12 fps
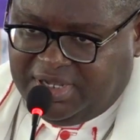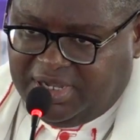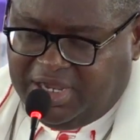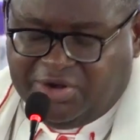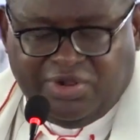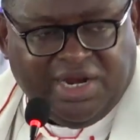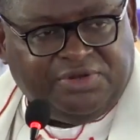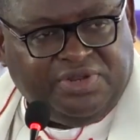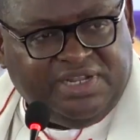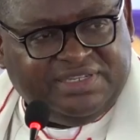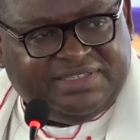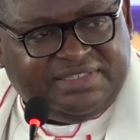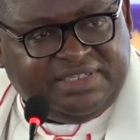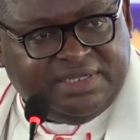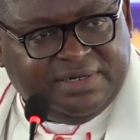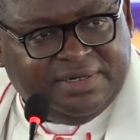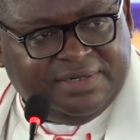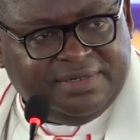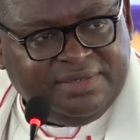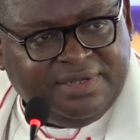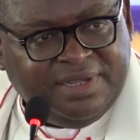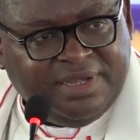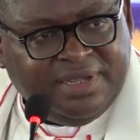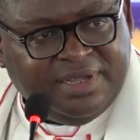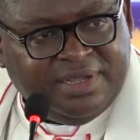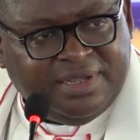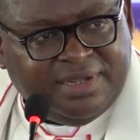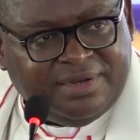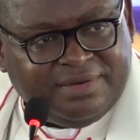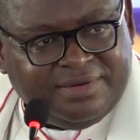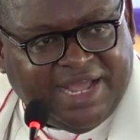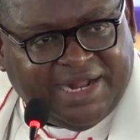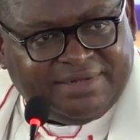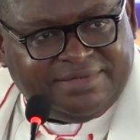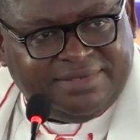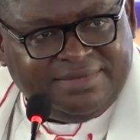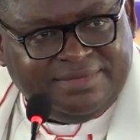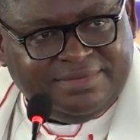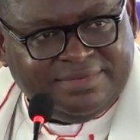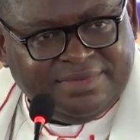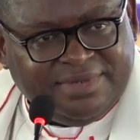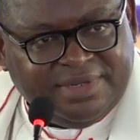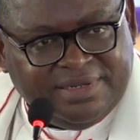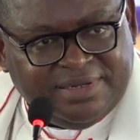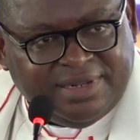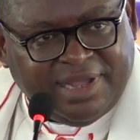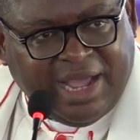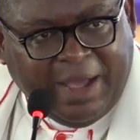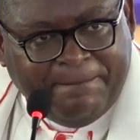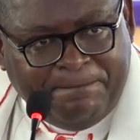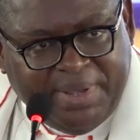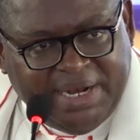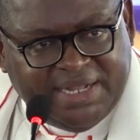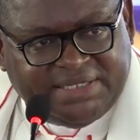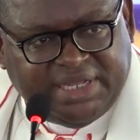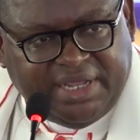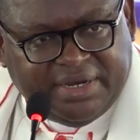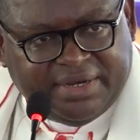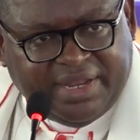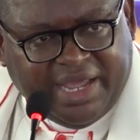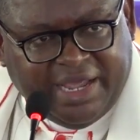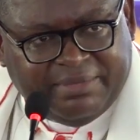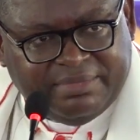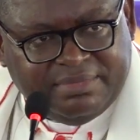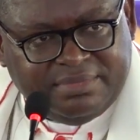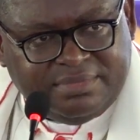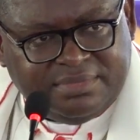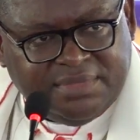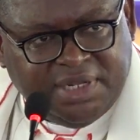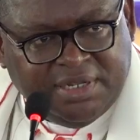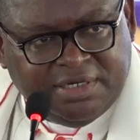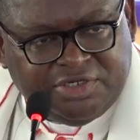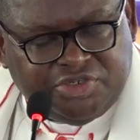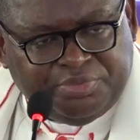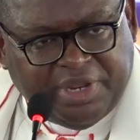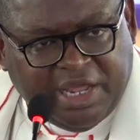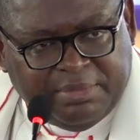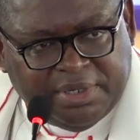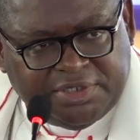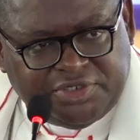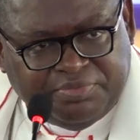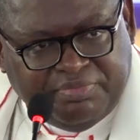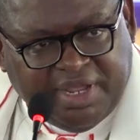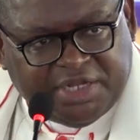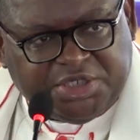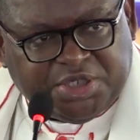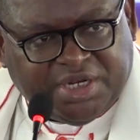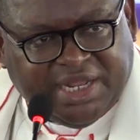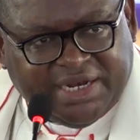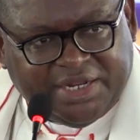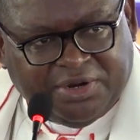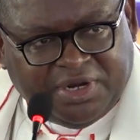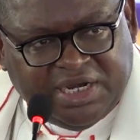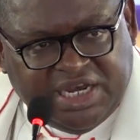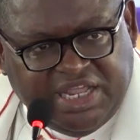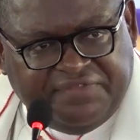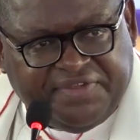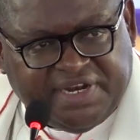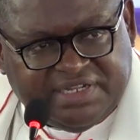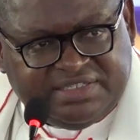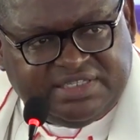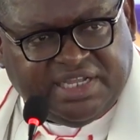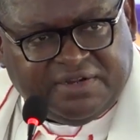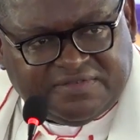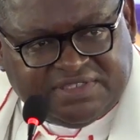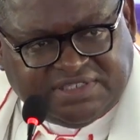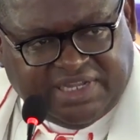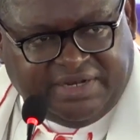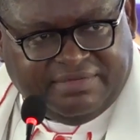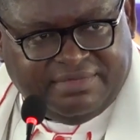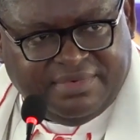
in order to instill that ability in them to be able to make sure that they don't live in a state of sin.